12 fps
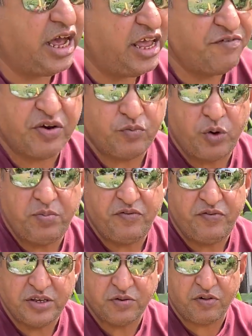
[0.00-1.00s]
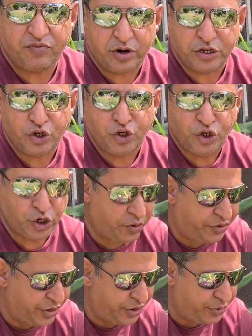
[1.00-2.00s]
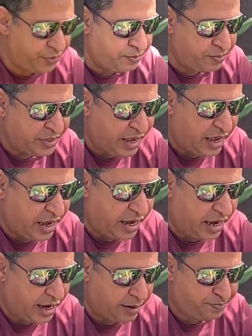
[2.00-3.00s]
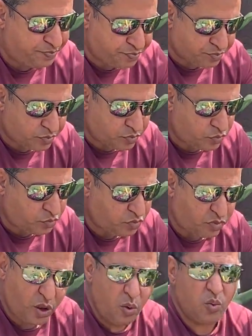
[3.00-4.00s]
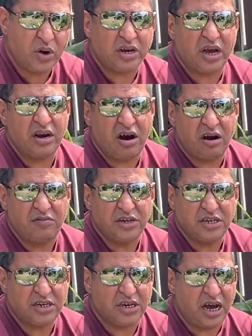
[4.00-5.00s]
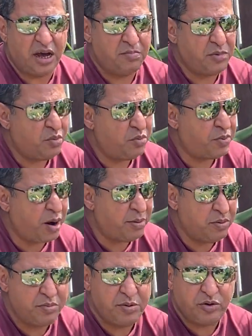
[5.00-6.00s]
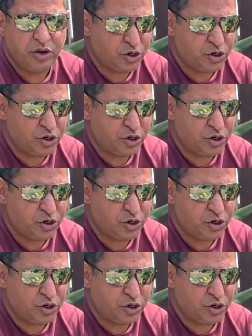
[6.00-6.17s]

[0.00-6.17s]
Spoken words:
if it would be feasible for us to show you what kind of harvest probably would be doing